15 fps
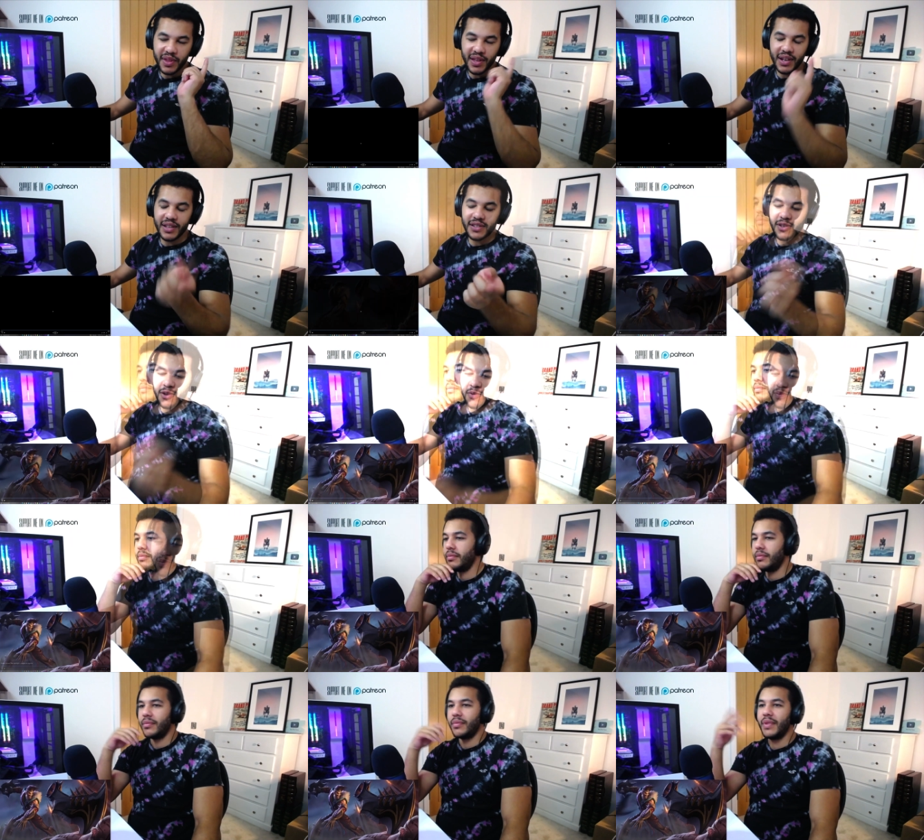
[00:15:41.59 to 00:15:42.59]
Let's go.
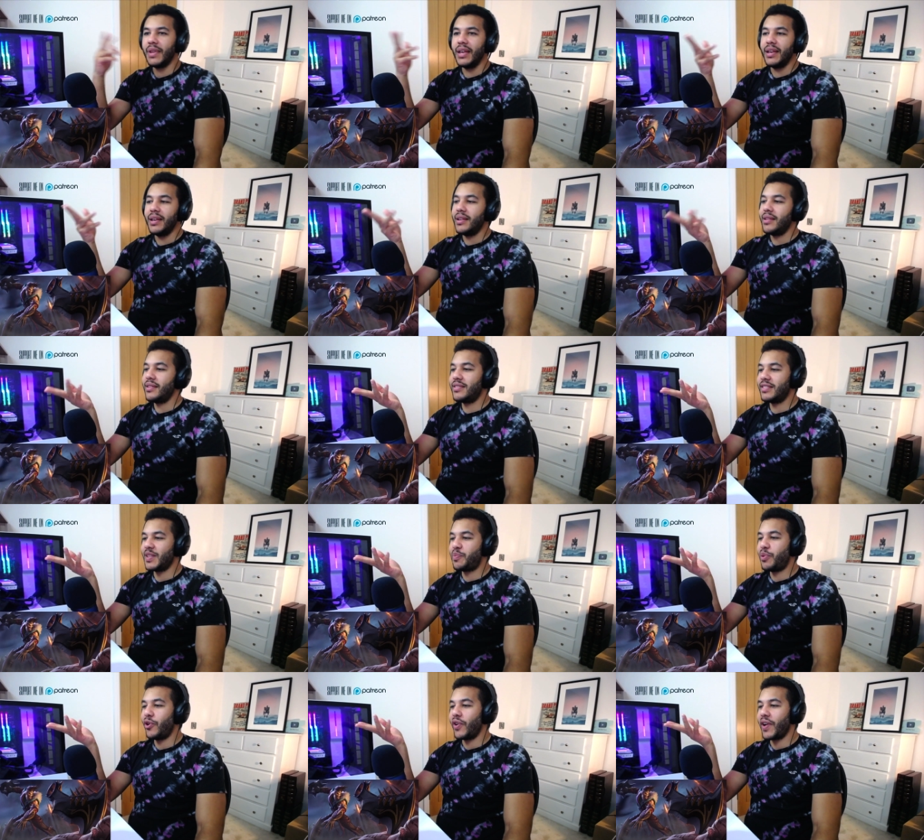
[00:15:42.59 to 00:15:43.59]
Hmm, this is the
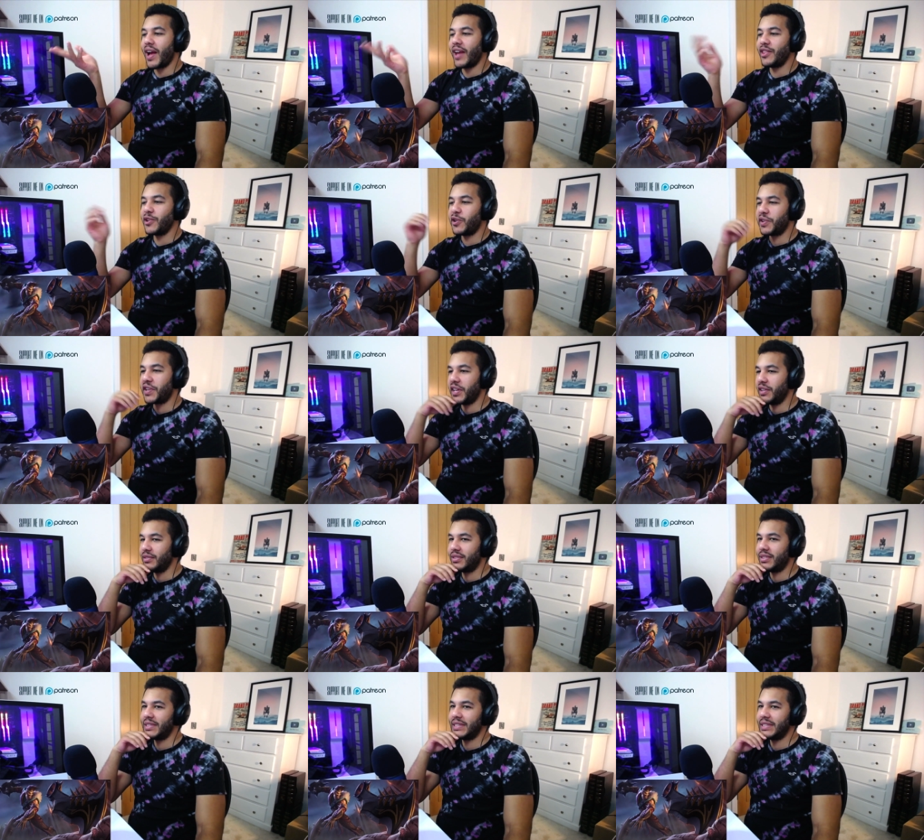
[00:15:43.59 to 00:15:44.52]
poor guy that got killed.